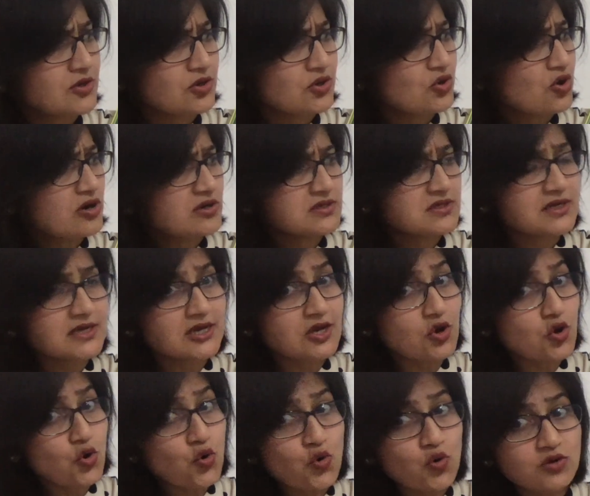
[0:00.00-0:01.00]
not the
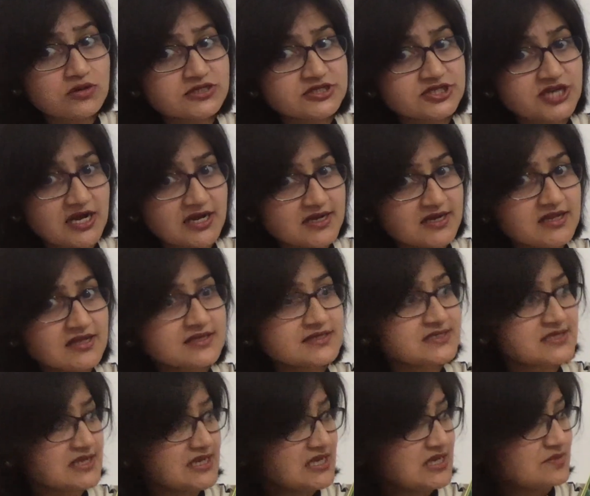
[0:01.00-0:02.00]
whole jungle
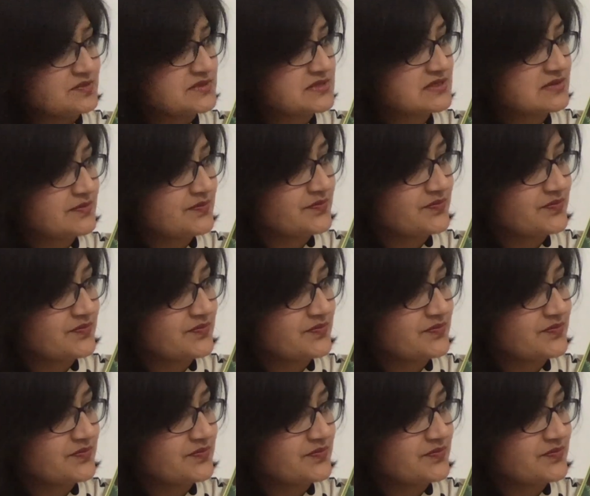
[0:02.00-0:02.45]
sleeps.